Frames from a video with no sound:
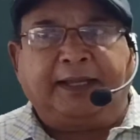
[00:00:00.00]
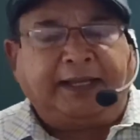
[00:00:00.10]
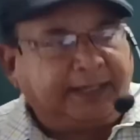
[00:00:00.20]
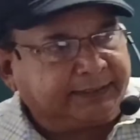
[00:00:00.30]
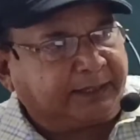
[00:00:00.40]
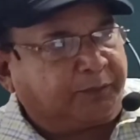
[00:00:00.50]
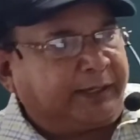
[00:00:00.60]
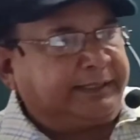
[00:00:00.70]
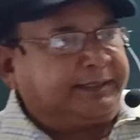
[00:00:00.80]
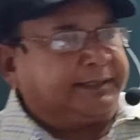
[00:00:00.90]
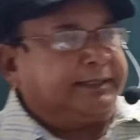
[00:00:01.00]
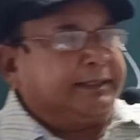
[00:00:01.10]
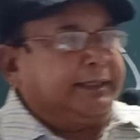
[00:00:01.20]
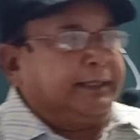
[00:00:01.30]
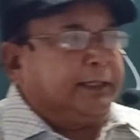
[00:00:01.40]
Another point,
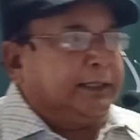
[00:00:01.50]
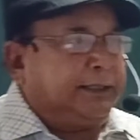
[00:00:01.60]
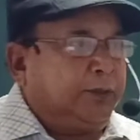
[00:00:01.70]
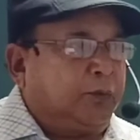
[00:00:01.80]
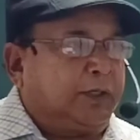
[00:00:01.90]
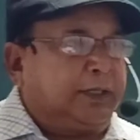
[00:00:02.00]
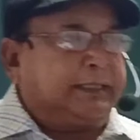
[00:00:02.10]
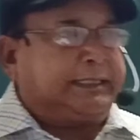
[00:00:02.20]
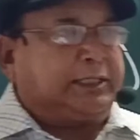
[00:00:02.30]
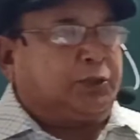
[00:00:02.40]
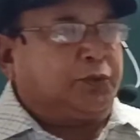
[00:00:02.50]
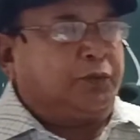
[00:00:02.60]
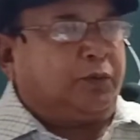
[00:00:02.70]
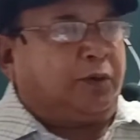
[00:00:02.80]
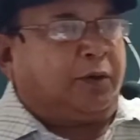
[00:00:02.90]
the words to
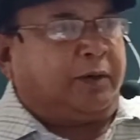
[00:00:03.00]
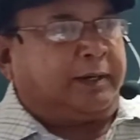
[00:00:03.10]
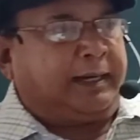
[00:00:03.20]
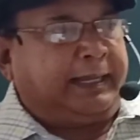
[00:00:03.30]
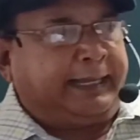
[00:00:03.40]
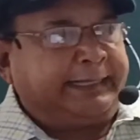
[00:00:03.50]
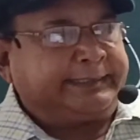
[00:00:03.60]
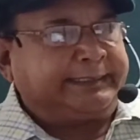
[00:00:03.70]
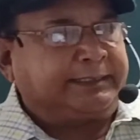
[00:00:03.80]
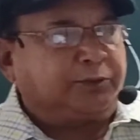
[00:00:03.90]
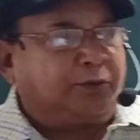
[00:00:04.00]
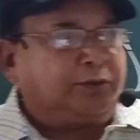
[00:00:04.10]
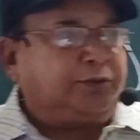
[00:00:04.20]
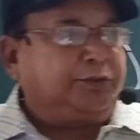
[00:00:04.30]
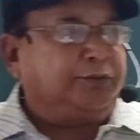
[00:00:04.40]
or as is
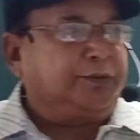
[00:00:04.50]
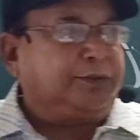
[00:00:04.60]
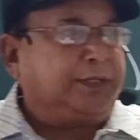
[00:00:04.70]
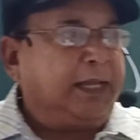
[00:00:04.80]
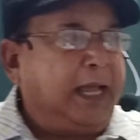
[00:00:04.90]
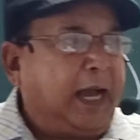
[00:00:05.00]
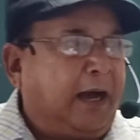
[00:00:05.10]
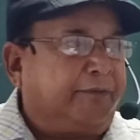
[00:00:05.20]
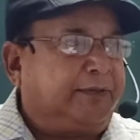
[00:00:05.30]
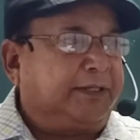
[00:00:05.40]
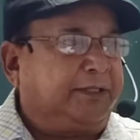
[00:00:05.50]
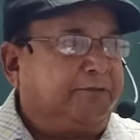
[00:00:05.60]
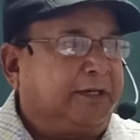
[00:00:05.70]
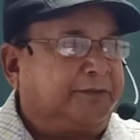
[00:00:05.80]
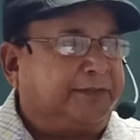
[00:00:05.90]
not used after the
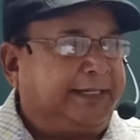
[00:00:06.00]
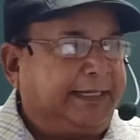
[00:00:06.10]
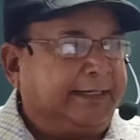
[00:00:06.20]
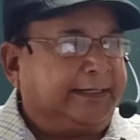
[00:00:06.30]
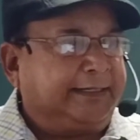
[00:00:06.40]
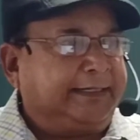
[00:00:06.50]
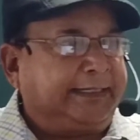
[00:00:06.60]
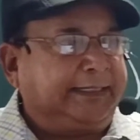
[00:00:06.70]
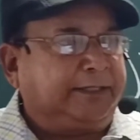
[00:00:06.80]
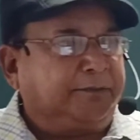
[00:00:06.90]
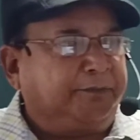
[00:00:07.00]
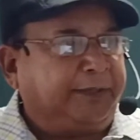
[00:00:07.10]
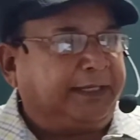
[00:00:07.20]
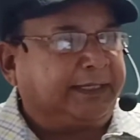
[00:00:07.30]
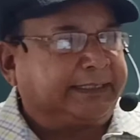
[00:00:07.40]
words there, need,
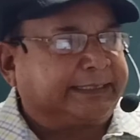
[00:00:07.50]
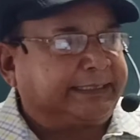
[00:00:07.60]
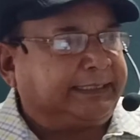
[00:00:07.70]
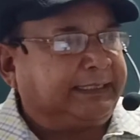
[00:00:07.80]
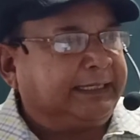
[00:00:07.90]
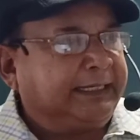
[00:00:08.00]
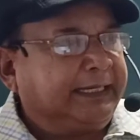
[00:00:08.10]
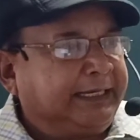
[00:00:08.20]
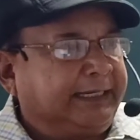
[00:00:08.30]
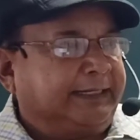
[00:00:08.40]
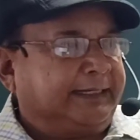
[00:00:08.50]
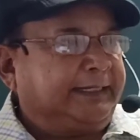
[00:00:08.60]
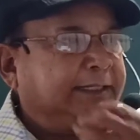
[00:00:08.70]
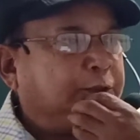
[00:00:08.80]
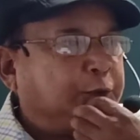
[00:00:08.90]
make, see, here,
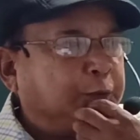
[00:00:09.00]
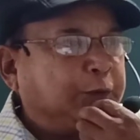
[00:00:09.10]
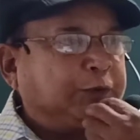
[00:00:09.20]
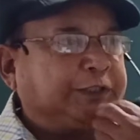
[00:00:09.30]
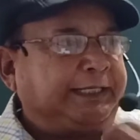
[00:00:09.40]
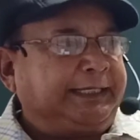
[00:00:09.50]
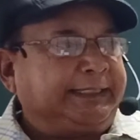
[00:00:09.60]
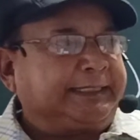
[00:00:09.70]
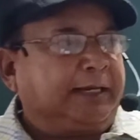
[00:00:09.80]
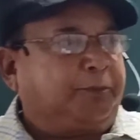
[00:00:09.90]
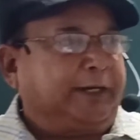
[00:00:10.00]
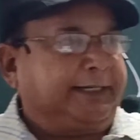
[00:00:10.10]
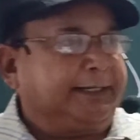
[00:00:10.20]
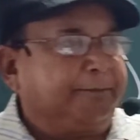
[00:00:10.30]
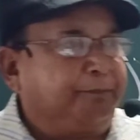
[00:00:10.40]
choose, think, appoint.